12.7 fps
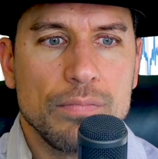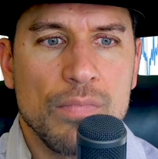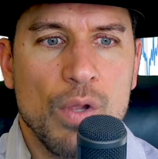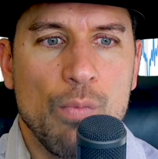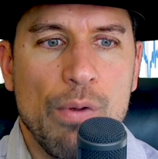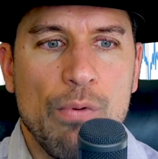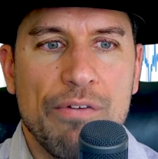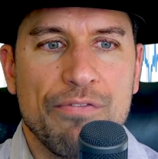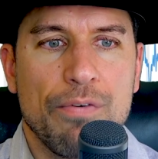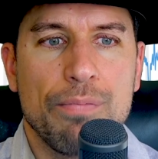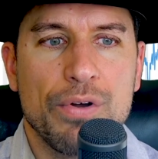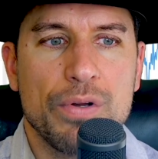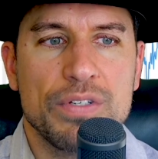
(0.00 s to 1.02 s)
we went
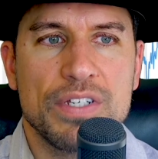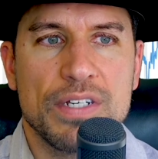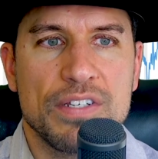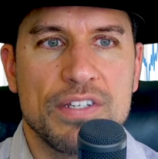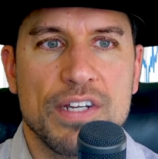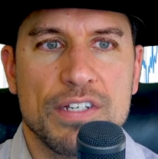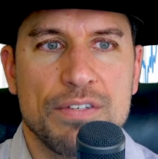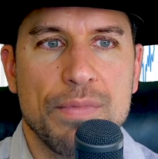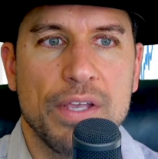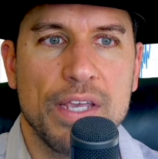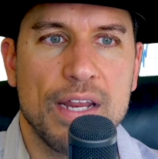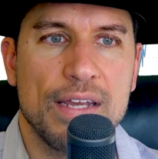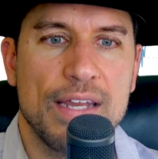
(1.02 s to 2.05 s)
from producing 6
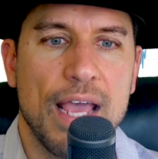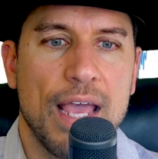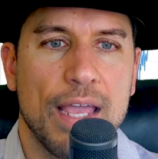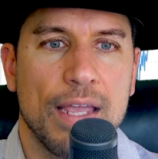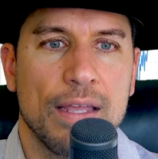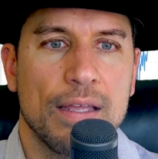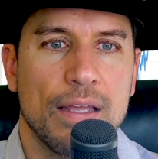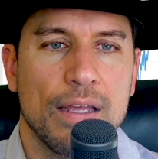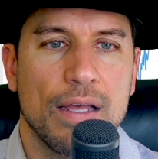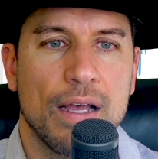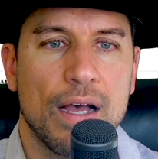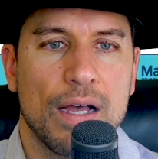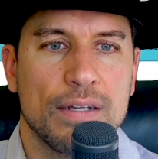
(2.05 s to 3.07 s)
million a day
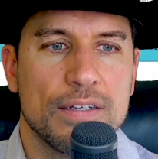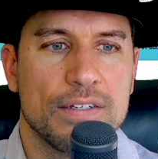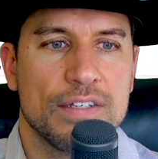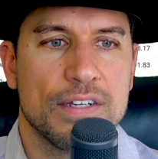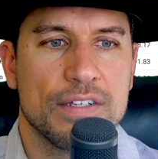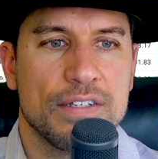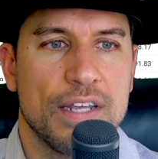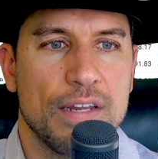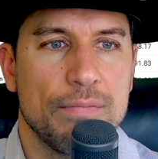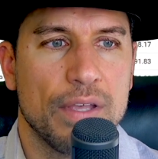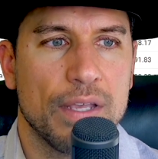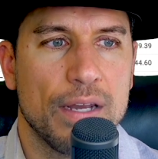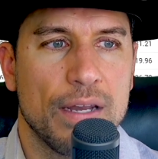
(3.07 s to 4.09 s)
to 16
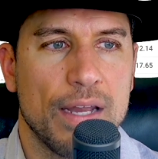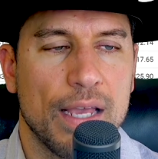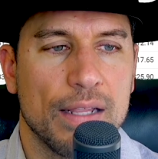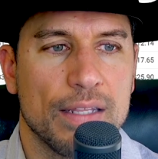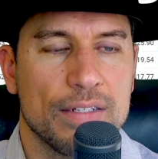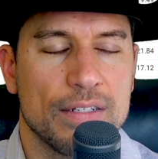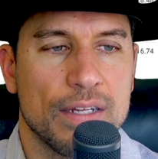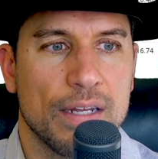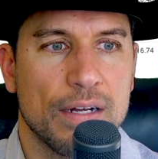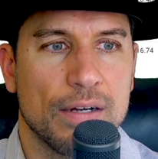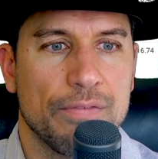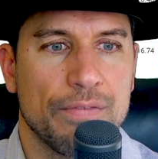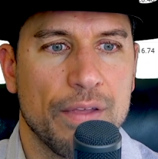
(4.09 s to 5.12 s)
million a day. Let's see
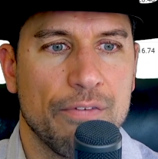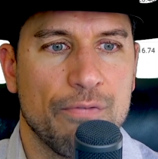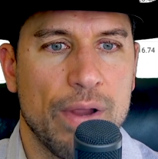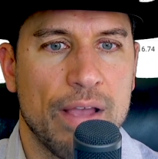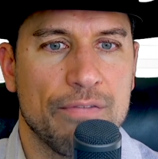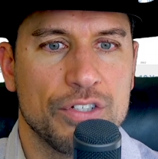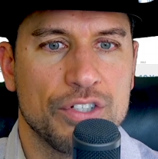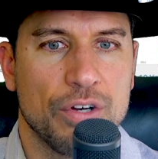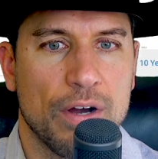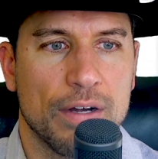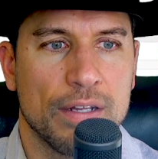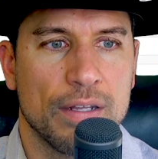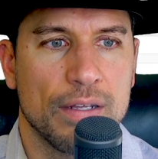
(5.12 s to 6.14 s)
here if we have a
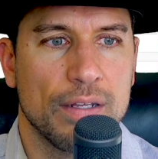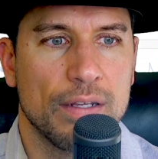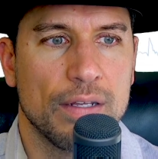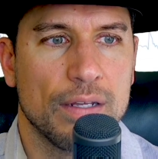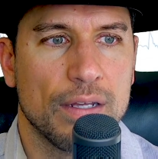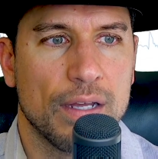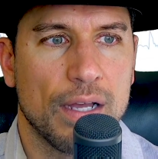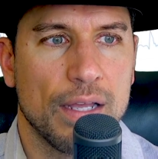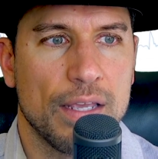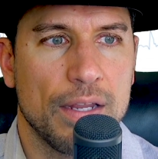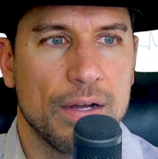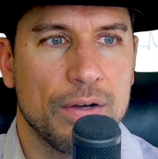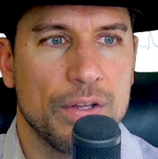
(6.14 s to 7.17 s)
chart
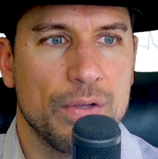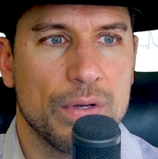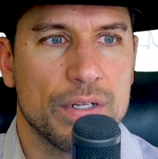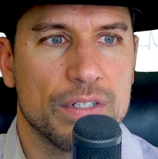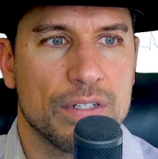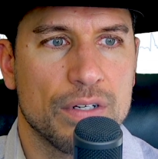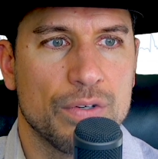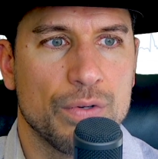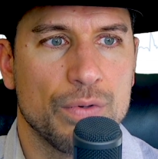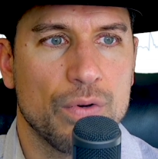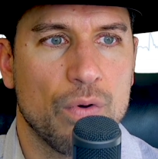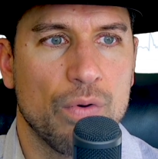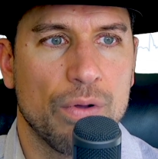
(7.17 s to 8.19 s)
here, U.S.
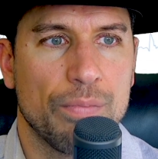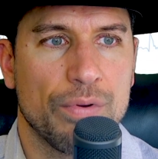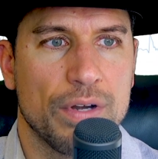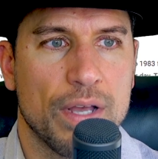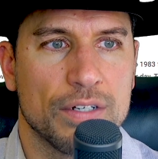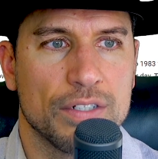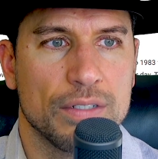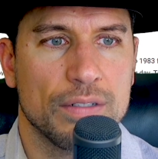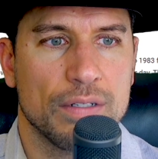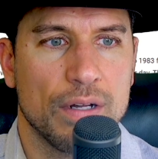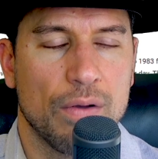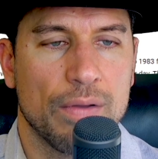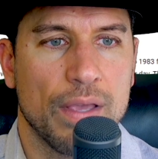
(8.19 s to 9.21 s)
crude oil production.
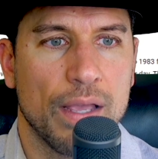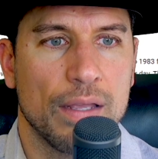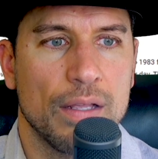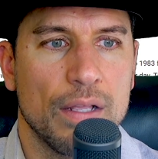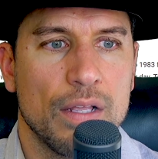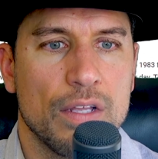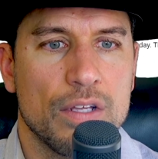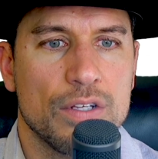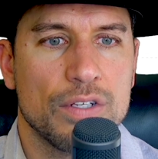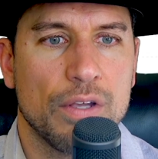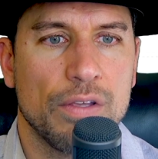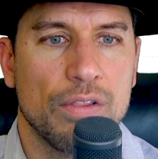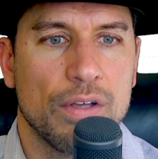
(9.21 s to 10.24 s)
Okay,
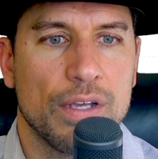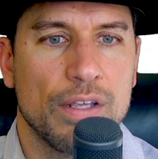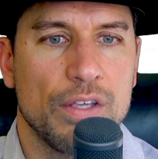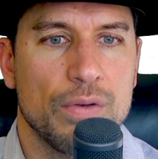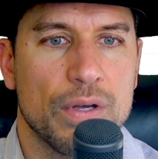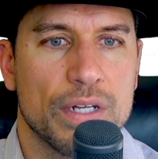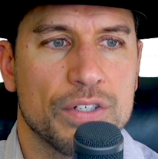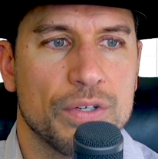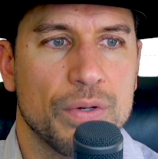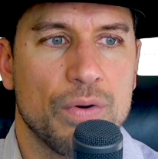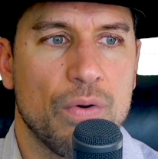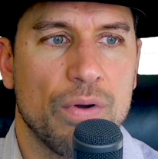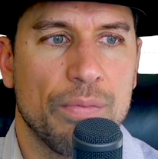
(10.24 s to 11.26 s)
so you look at U.S.
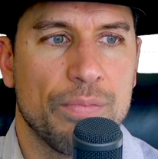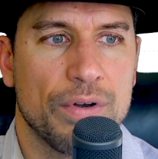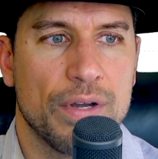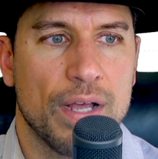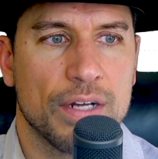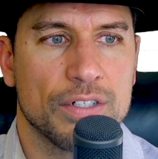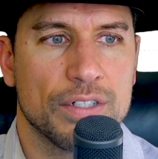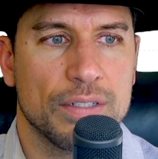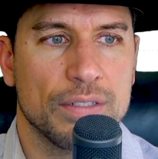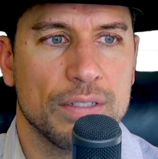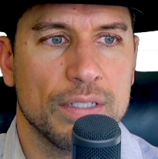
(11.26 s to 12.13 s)
crude oil production.